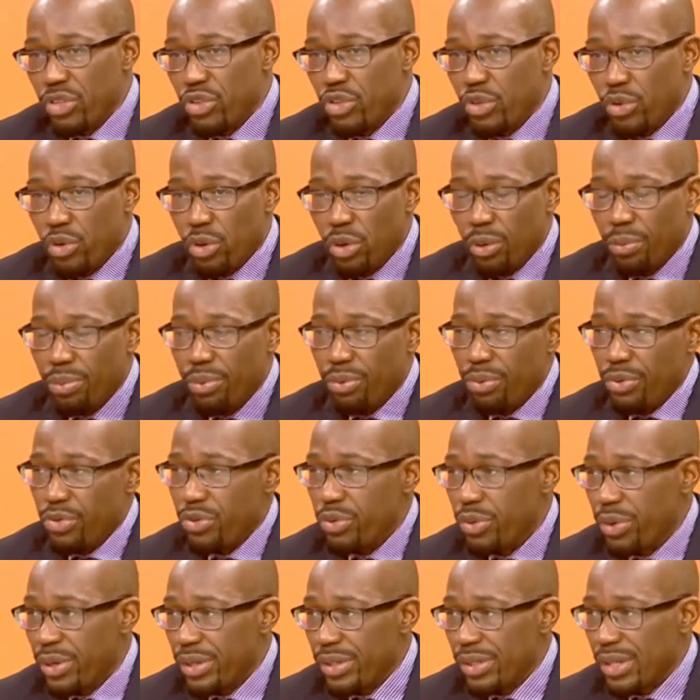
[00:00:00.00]
Europe,
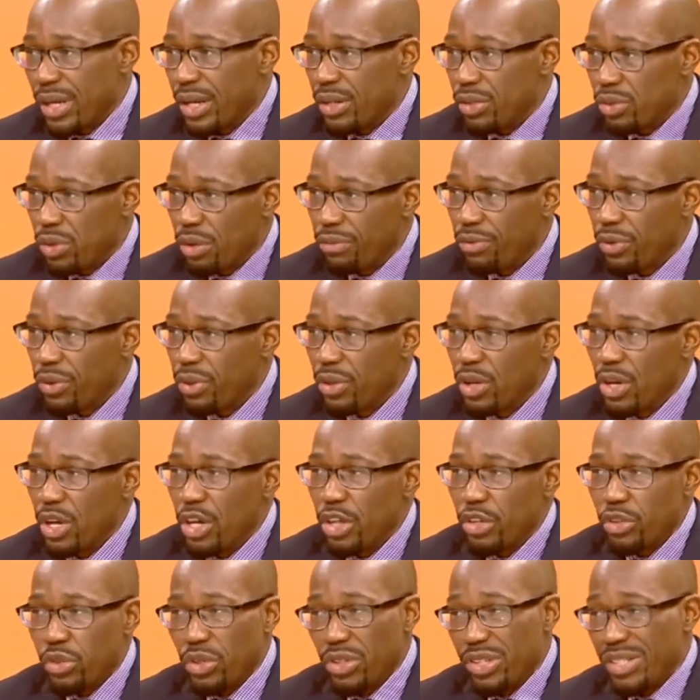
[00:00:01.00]
USA, and so forth.
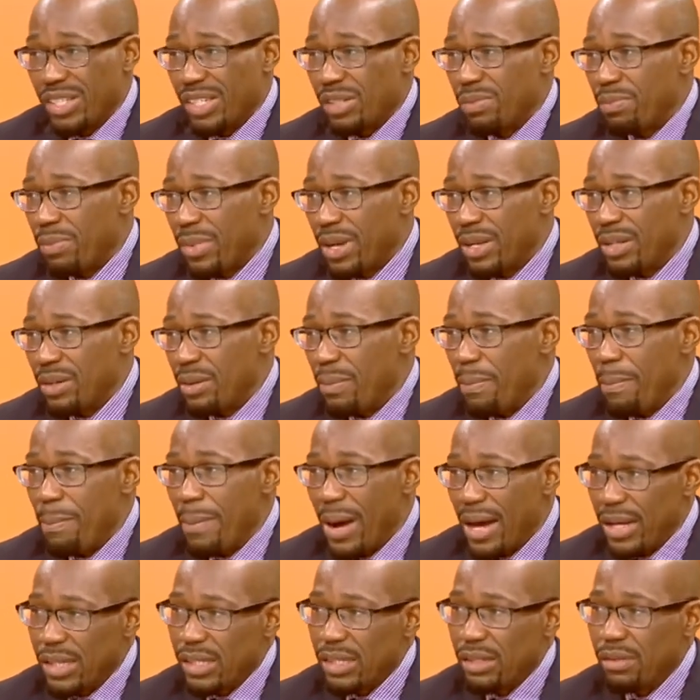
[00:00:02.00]
So this has made a
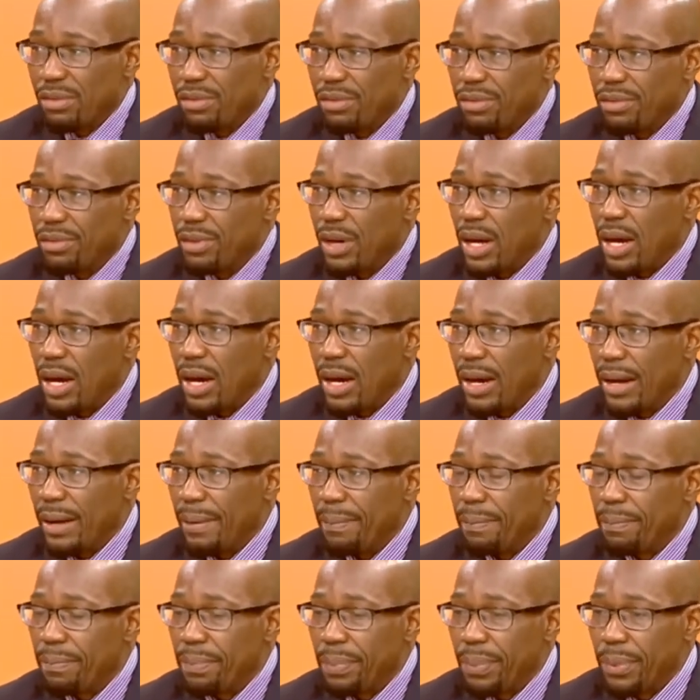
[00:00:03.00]
massive
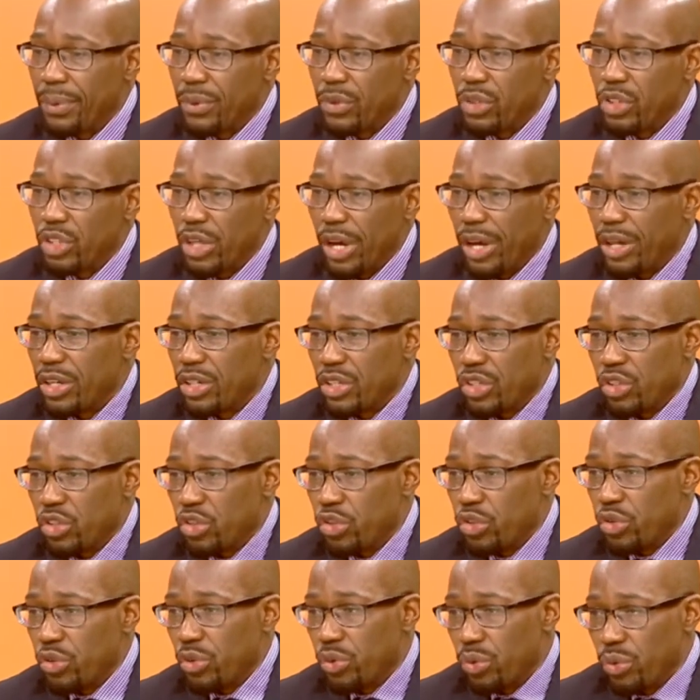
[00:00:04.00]

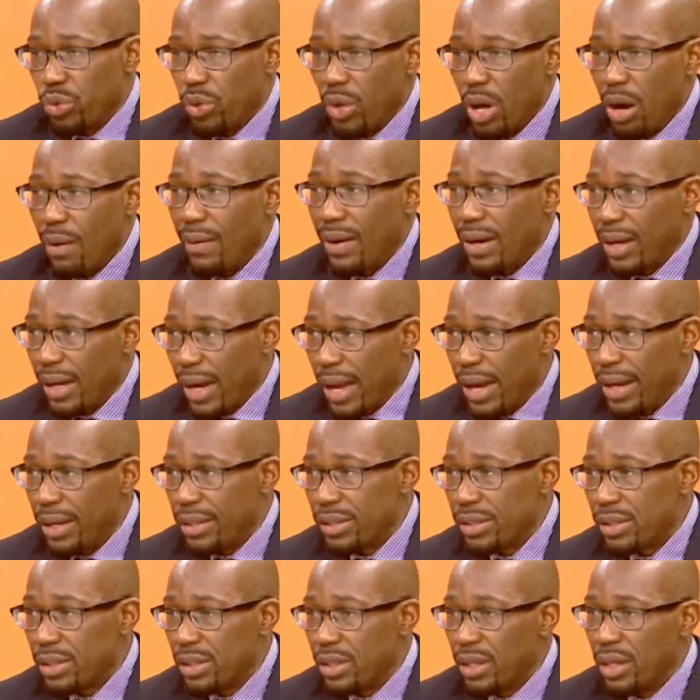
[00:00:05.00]
change to our
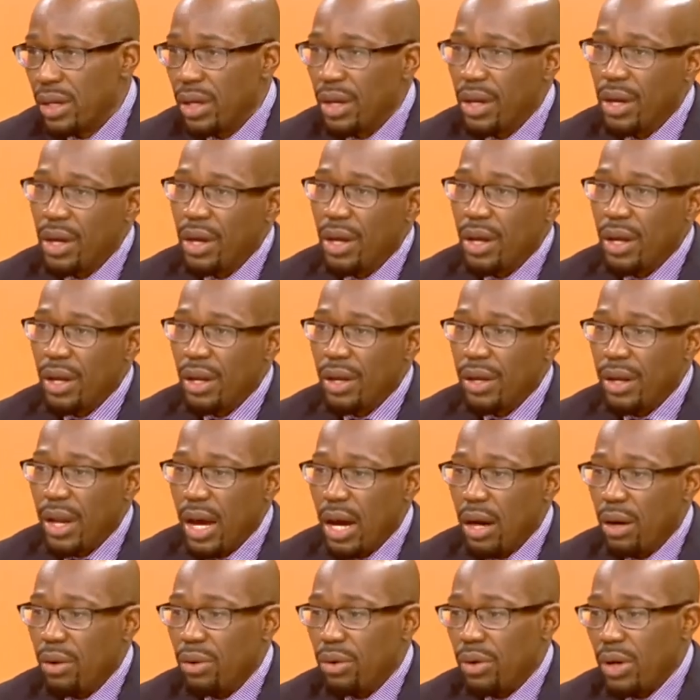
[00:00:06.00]
clients.
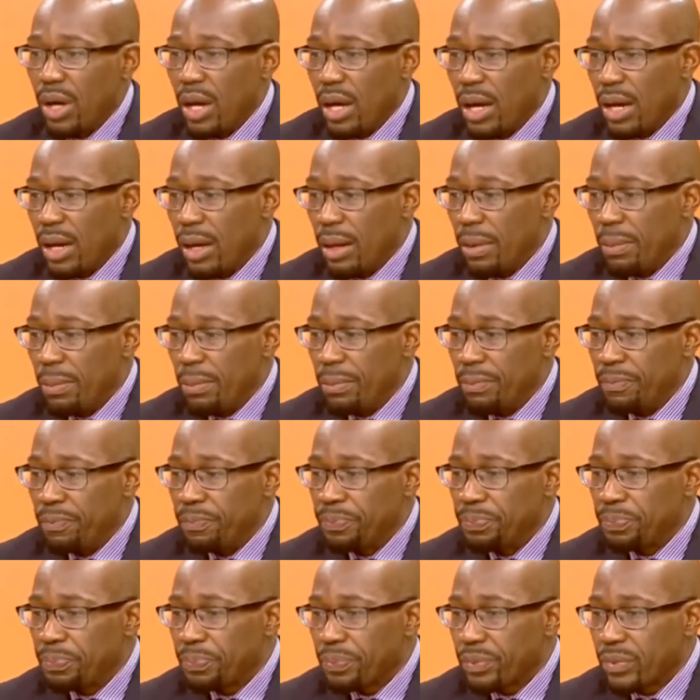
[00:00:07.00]
Now,
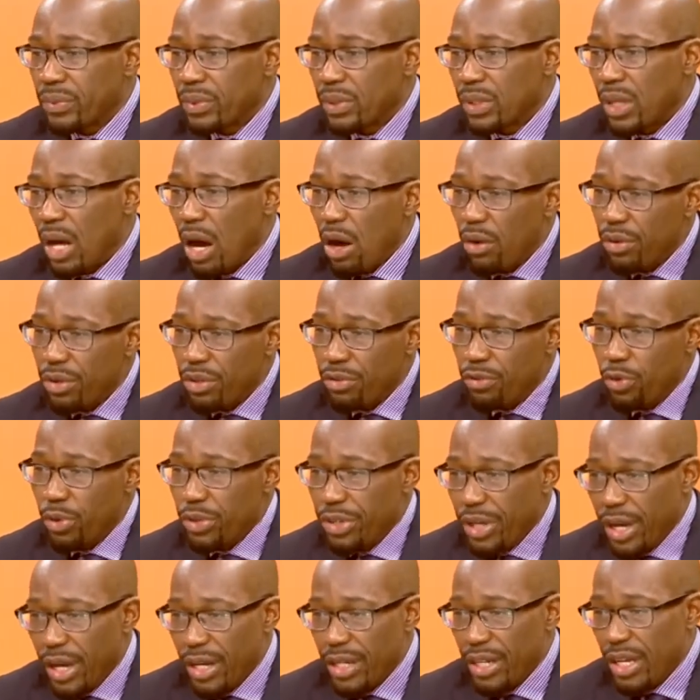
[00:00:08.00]
County
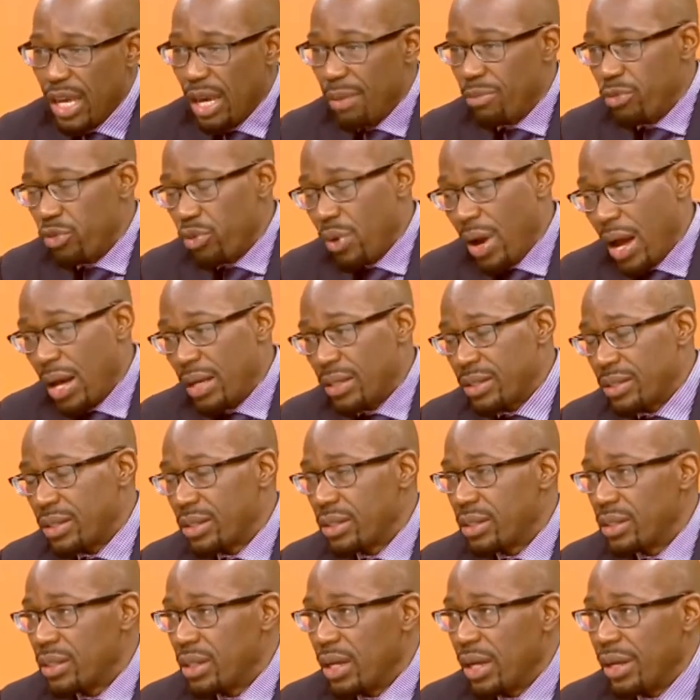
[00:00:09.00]
48 came to
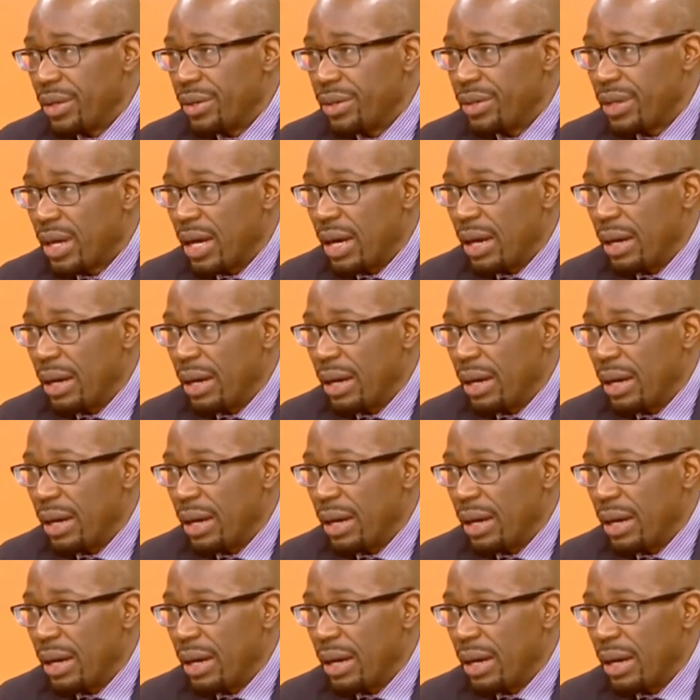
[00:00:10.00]
us and